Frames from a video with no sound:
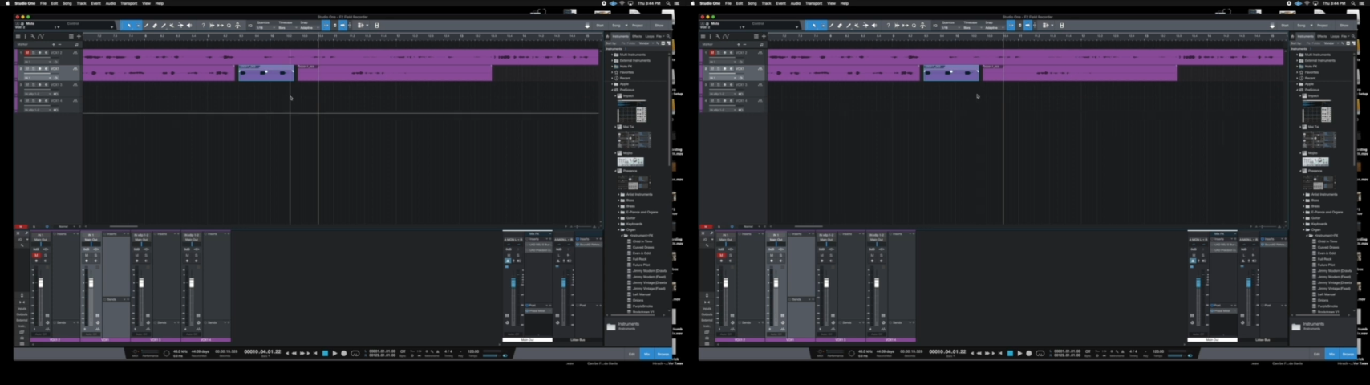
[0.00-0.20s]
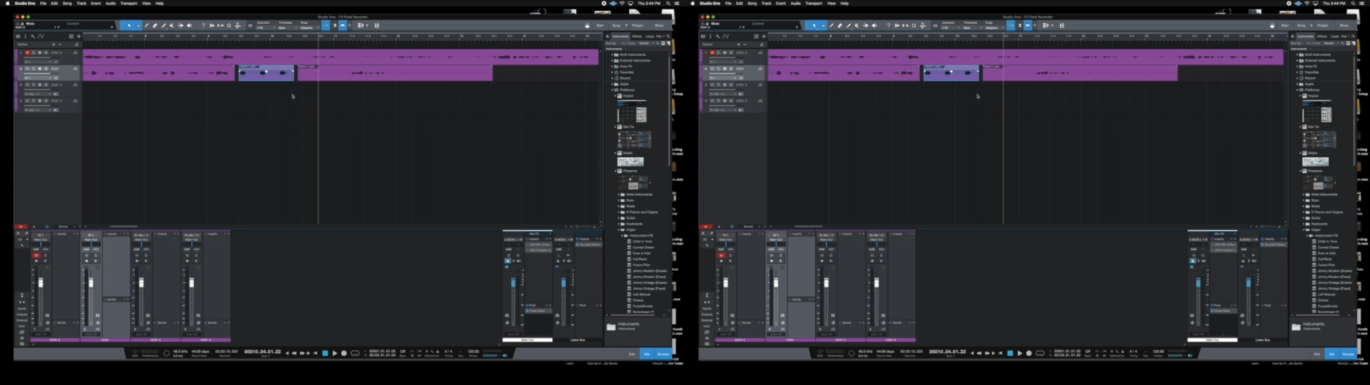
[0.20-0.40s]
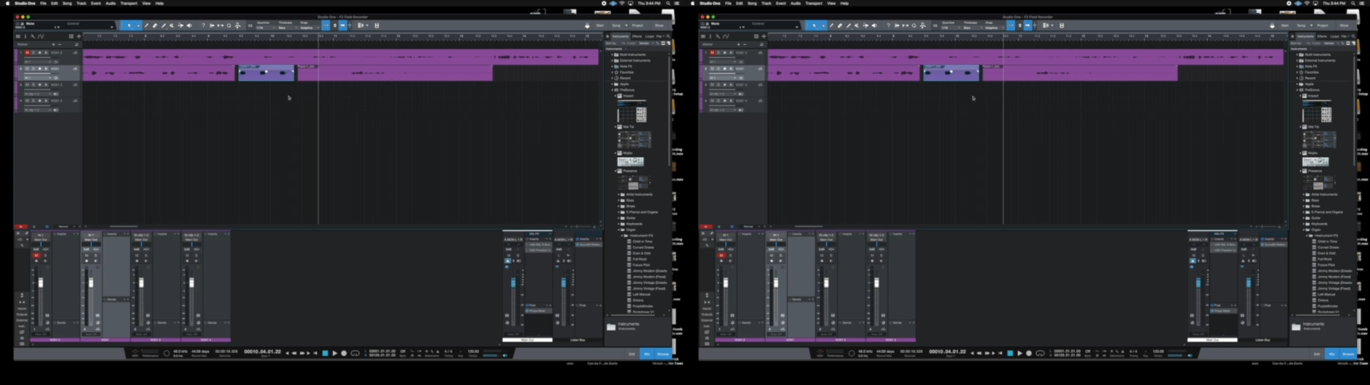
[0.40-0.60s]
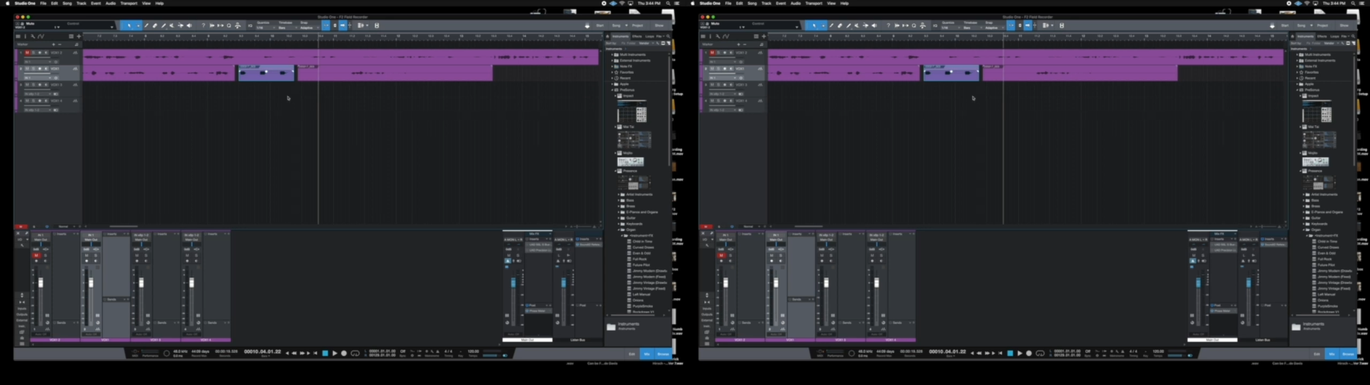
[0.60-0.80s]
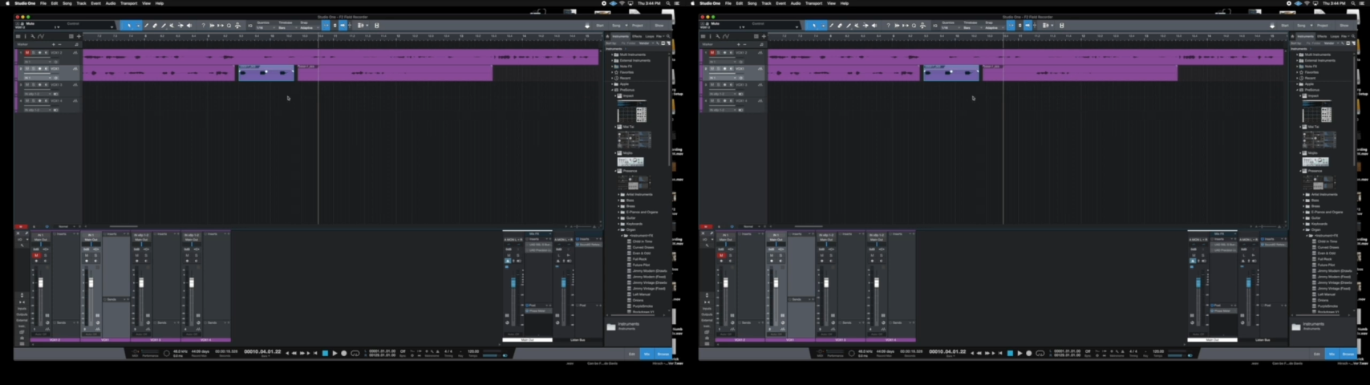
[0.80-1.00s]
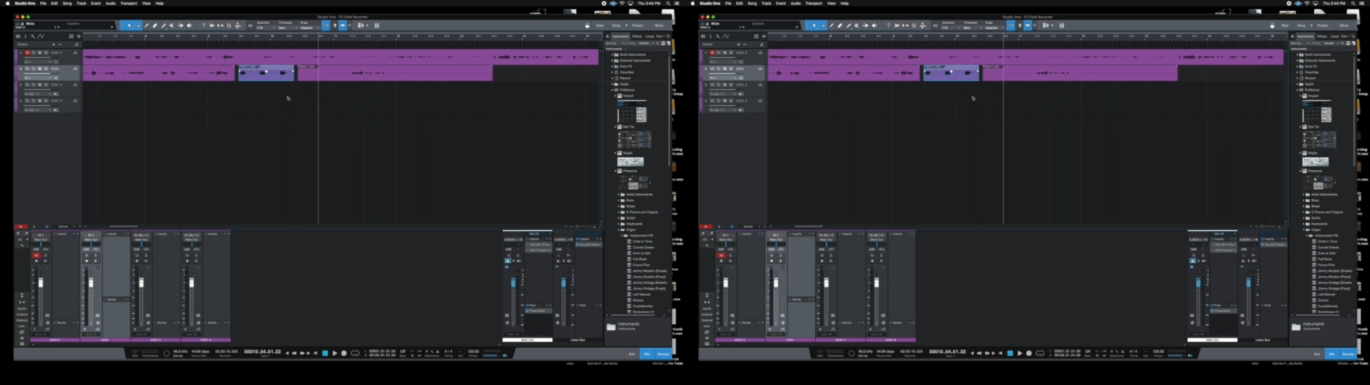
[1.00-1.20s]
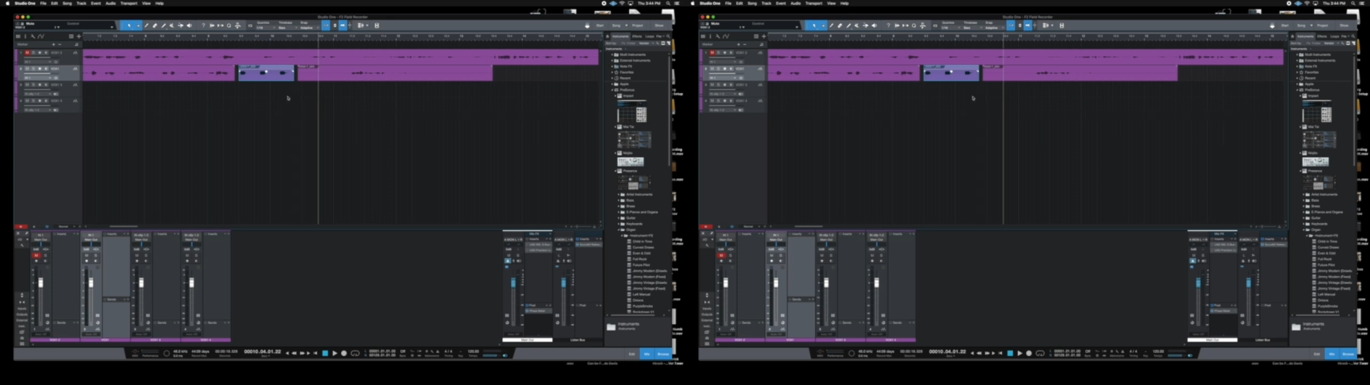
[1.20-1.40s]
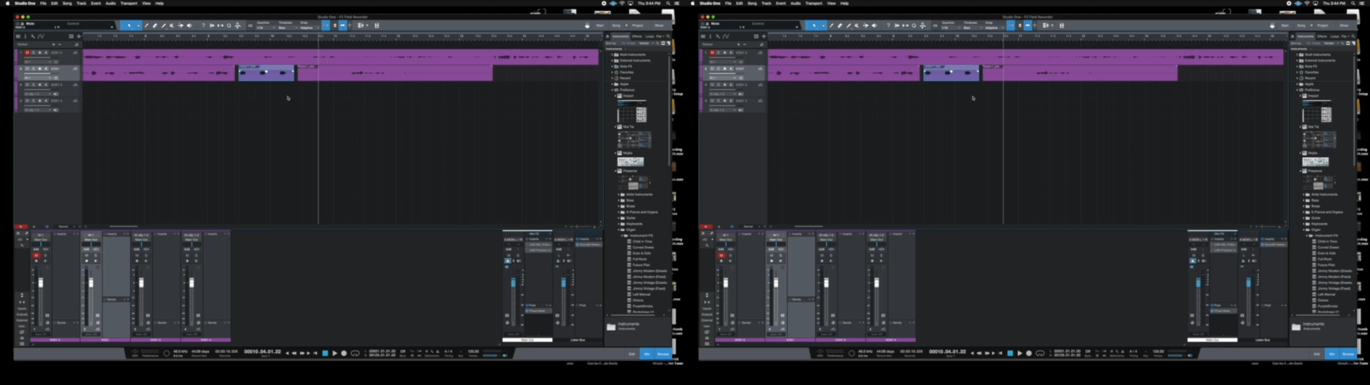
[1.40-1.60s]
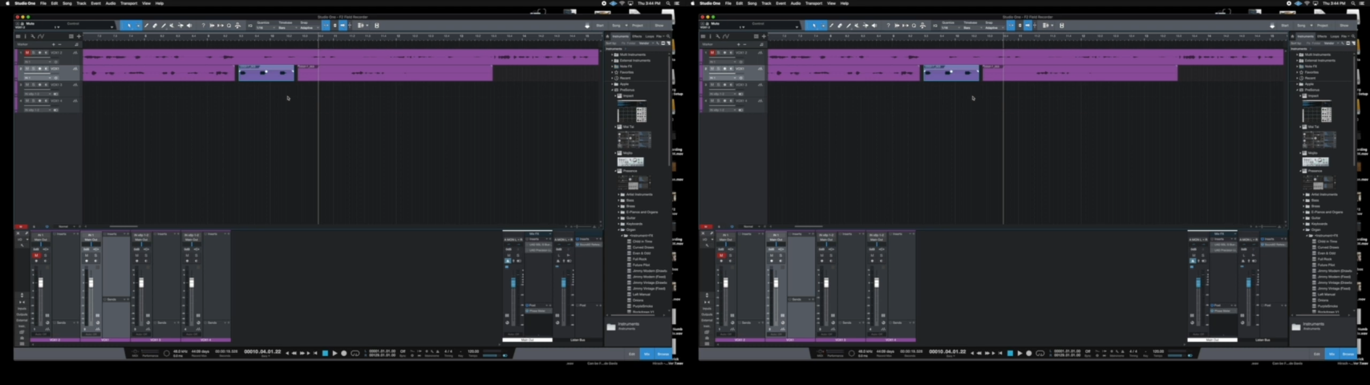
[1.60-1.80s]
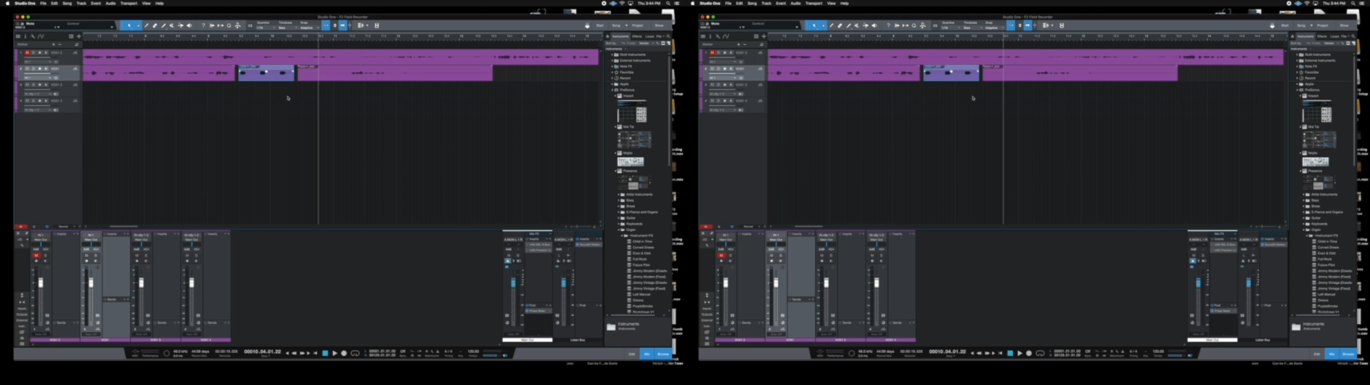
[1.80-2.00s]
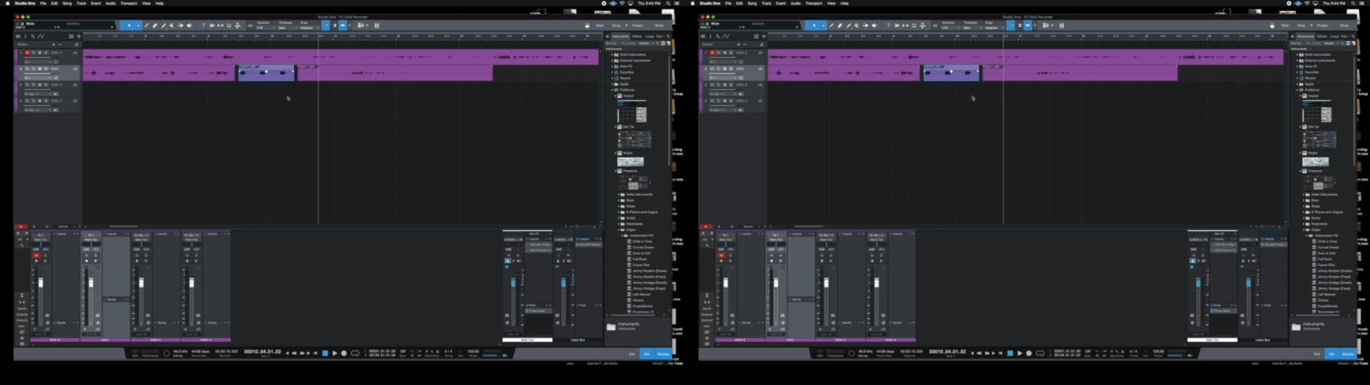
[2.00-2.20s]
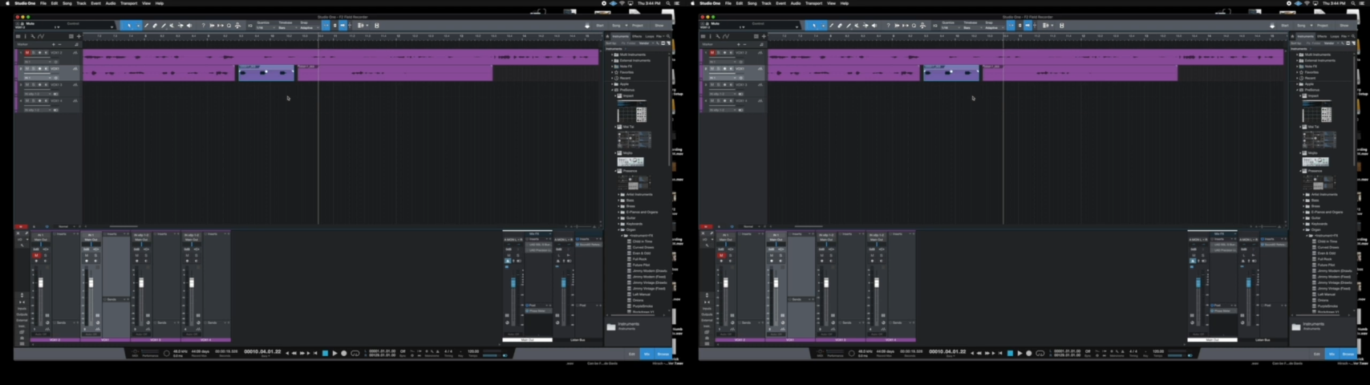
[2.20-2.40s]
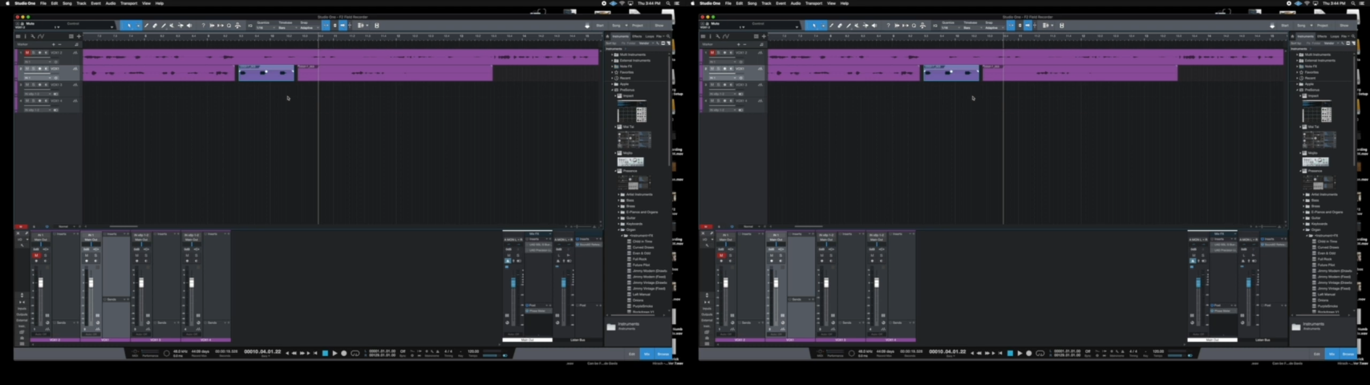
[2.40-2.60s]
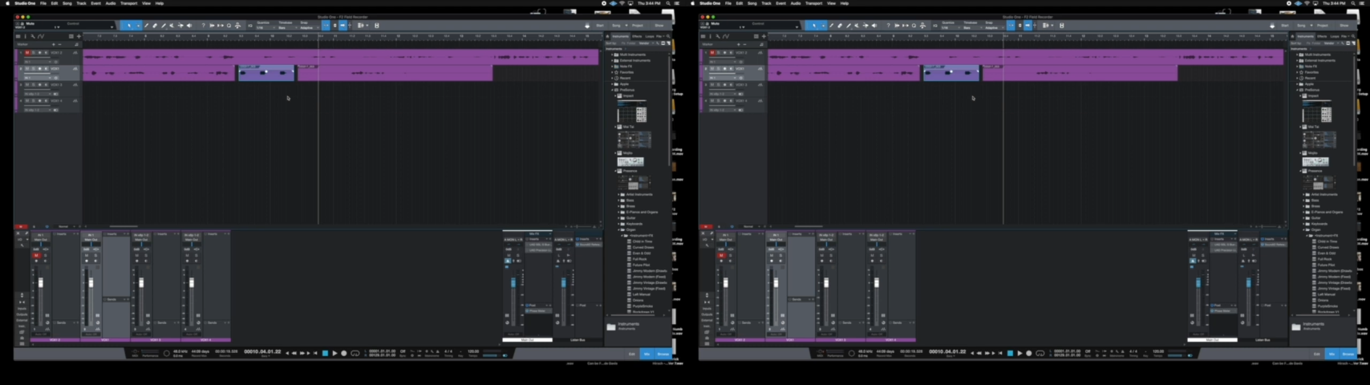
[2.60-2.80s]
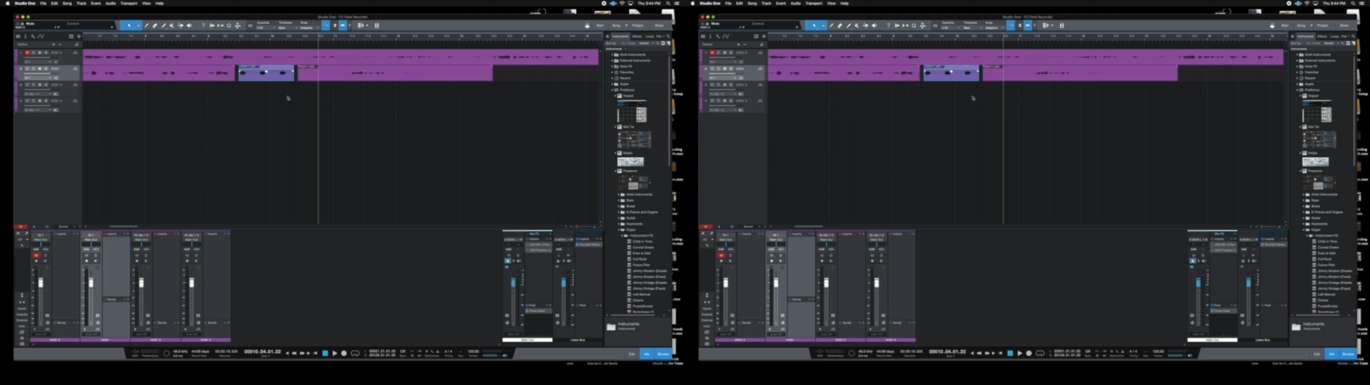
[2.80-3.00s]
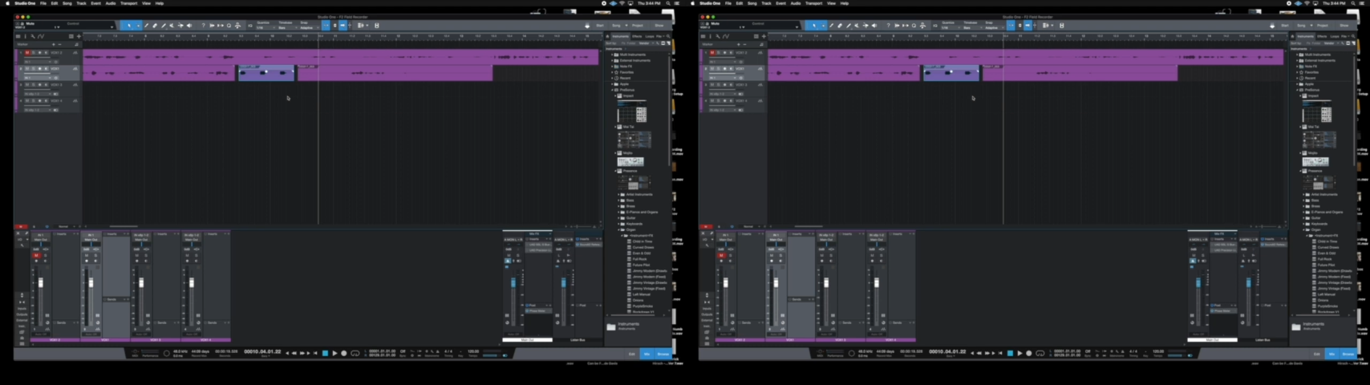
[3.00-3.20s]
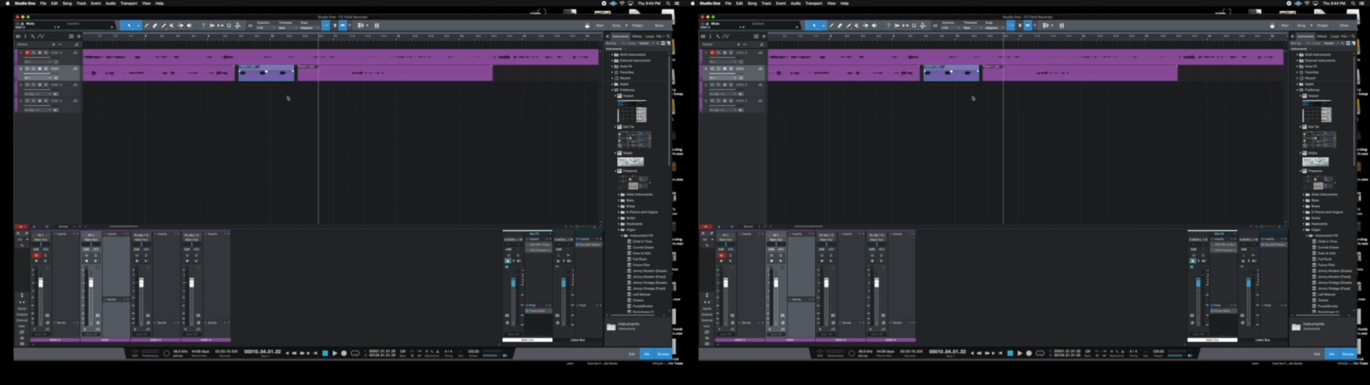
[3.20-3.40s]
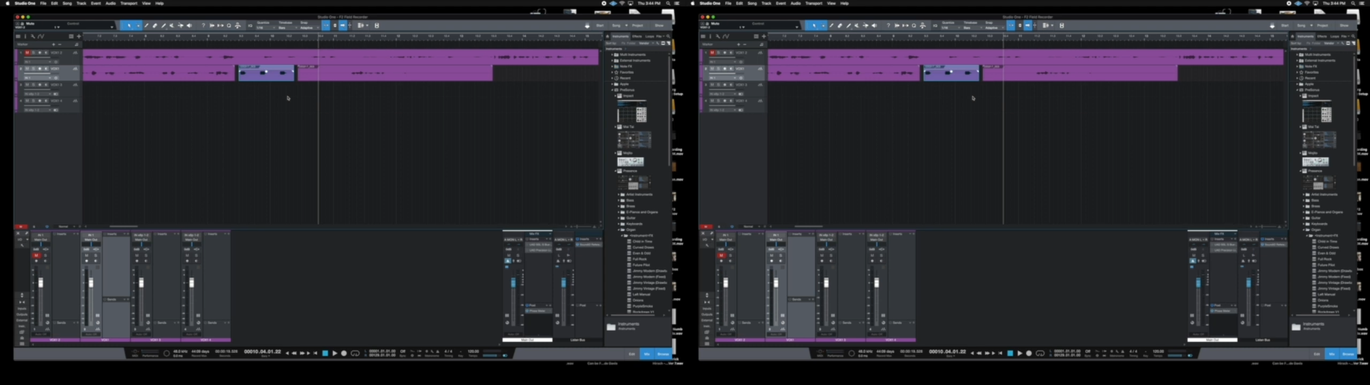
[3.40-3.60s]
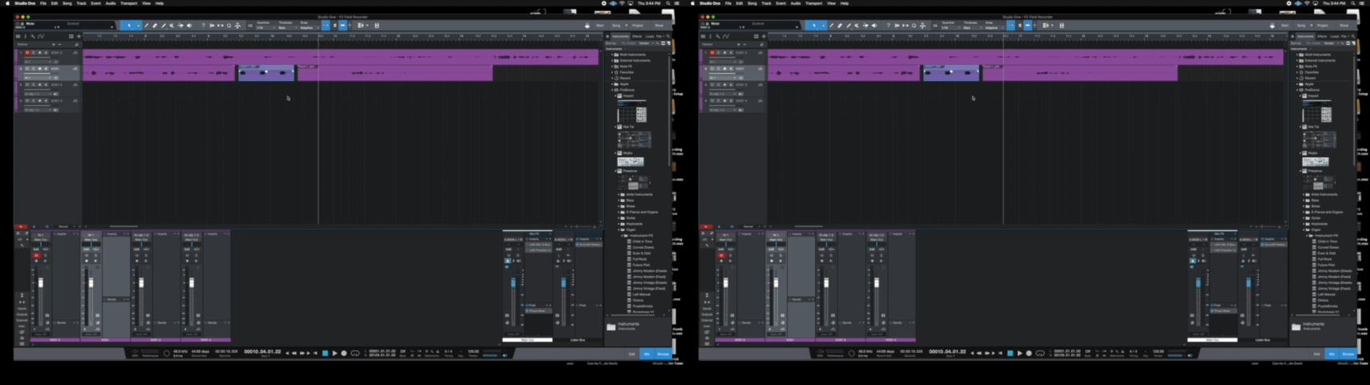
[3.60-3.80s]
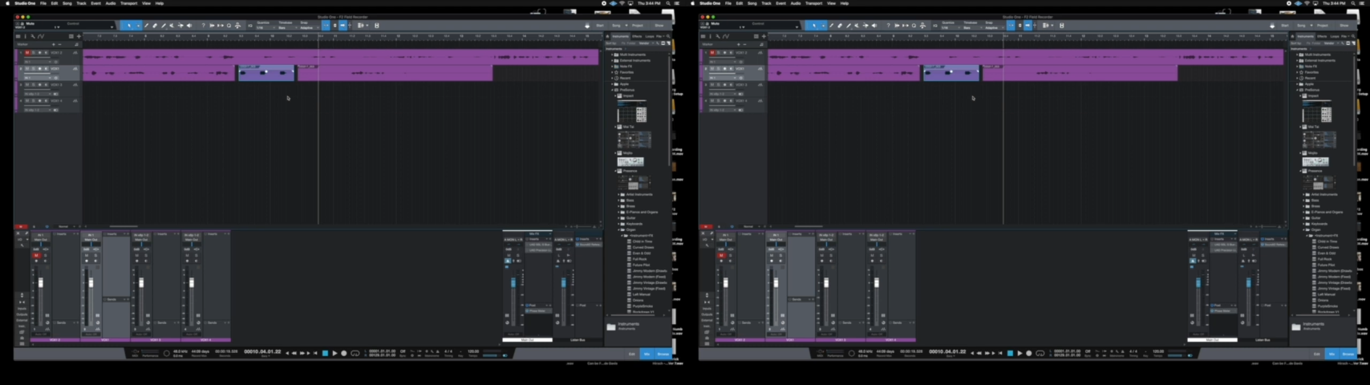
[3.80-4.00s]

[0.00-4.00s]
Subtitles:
No face is visible, so there are no lips to read.